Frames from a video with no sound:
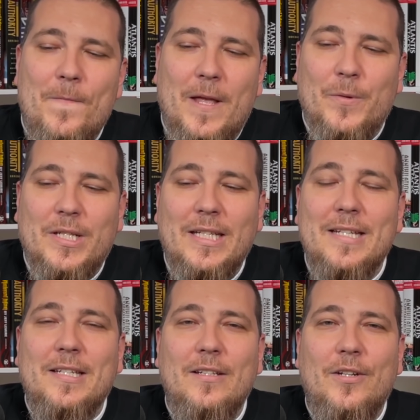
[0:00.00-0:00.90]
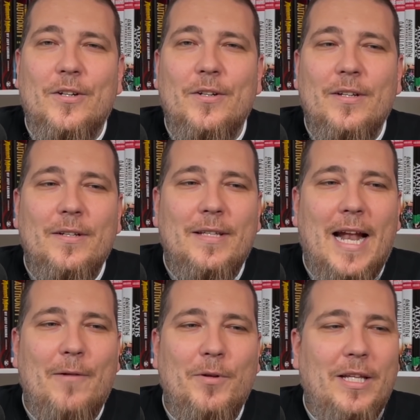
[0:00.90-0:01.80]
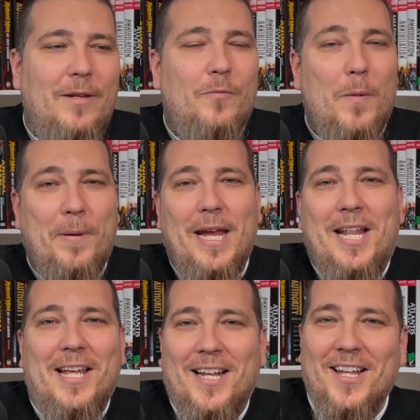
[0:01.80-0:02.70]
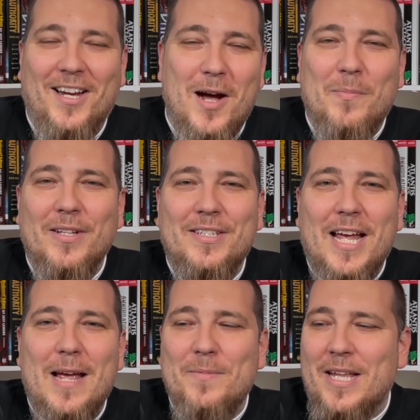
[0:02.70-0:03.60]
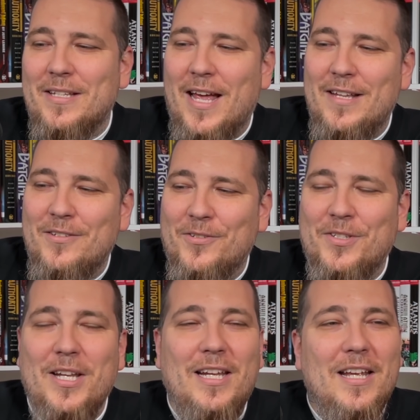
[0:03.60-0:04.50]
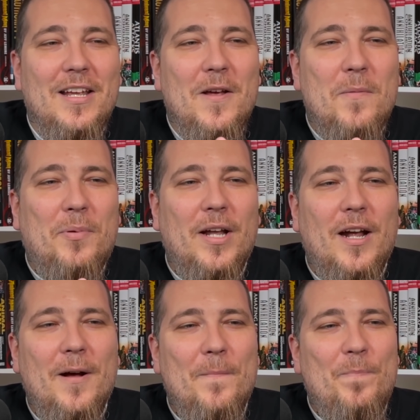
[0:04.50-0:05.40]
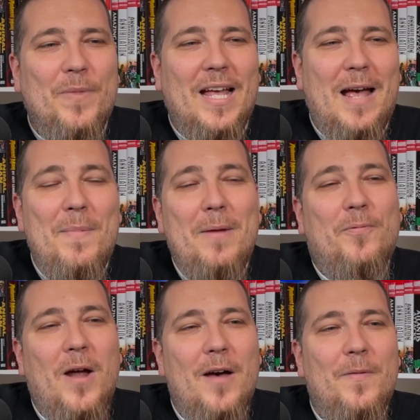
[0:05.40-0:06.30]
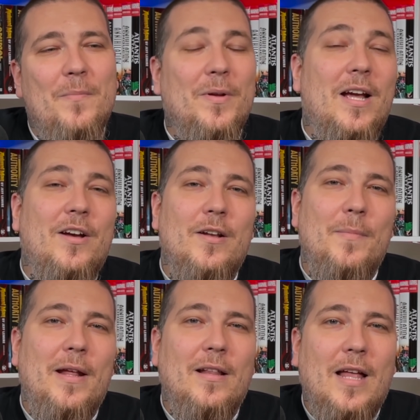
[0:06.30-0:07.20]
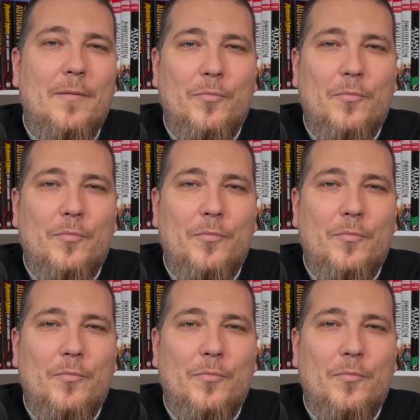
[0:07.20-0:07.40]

It was a lesson learned that I really repeated a couple of times, as, as you'll see. But um, I made profit, but I could have made a lot